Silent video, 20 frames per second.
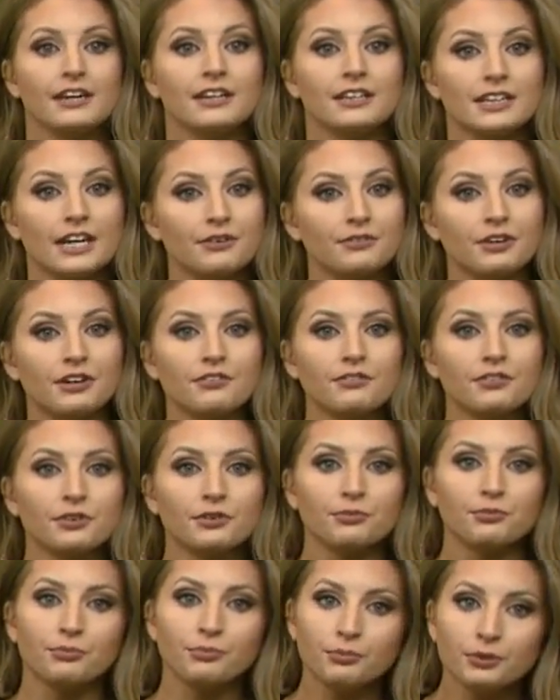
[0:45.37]
Cloud
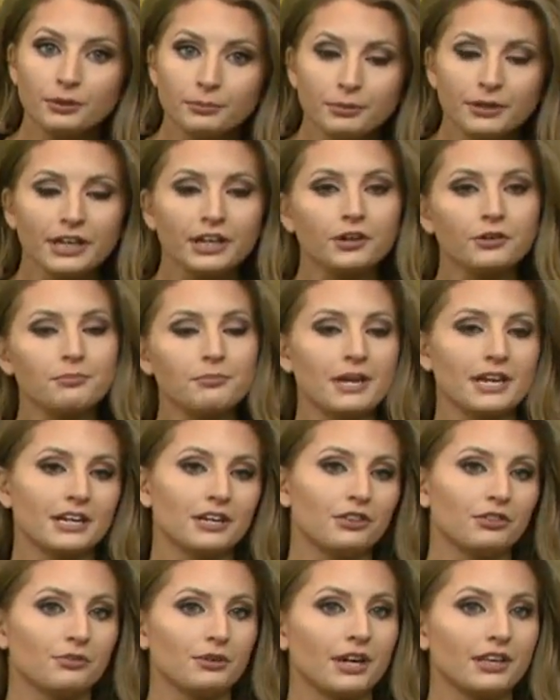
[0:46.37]
cover will be
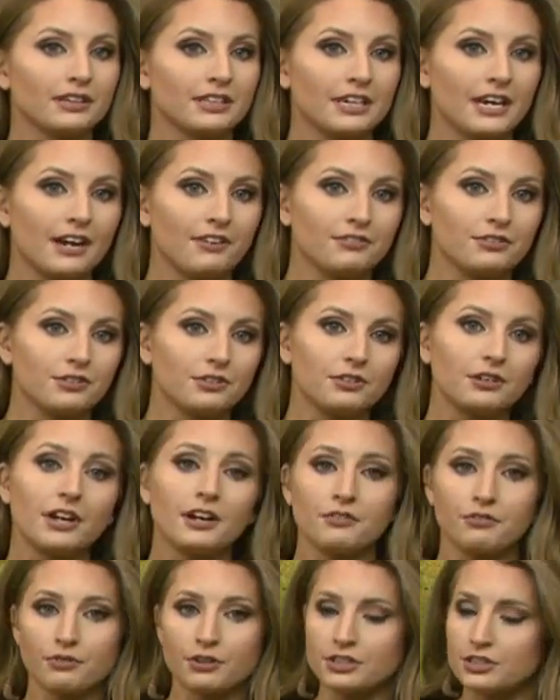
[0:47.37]
intermittent throughout the afternoon,
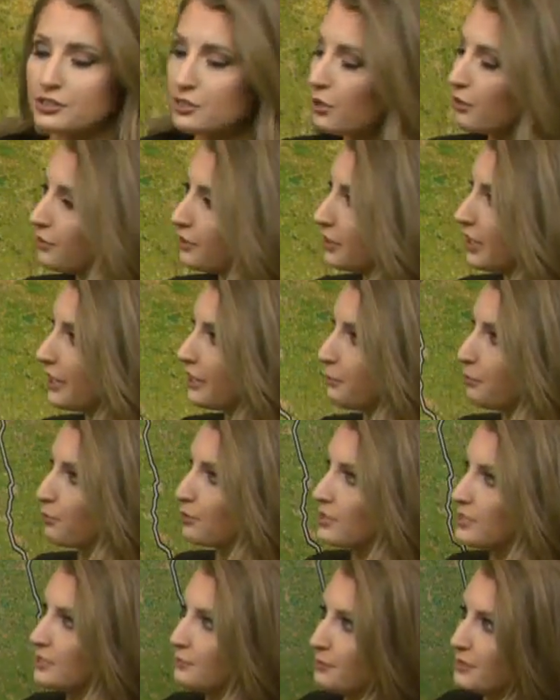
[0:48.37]
none of which is holding any
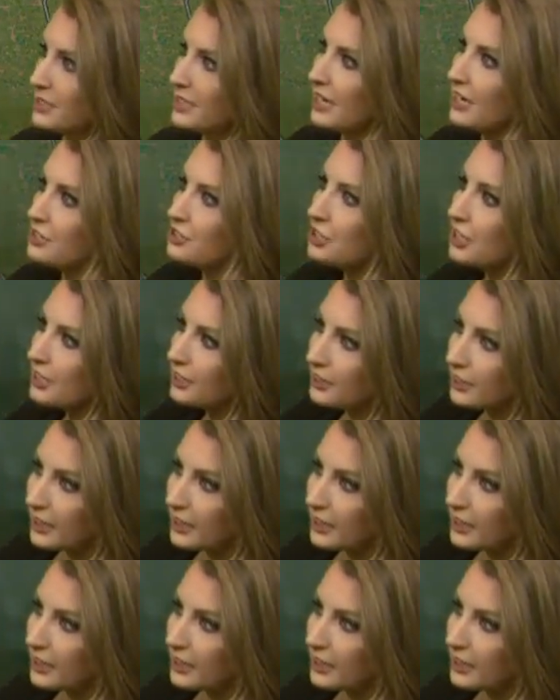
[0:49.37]
precipitation.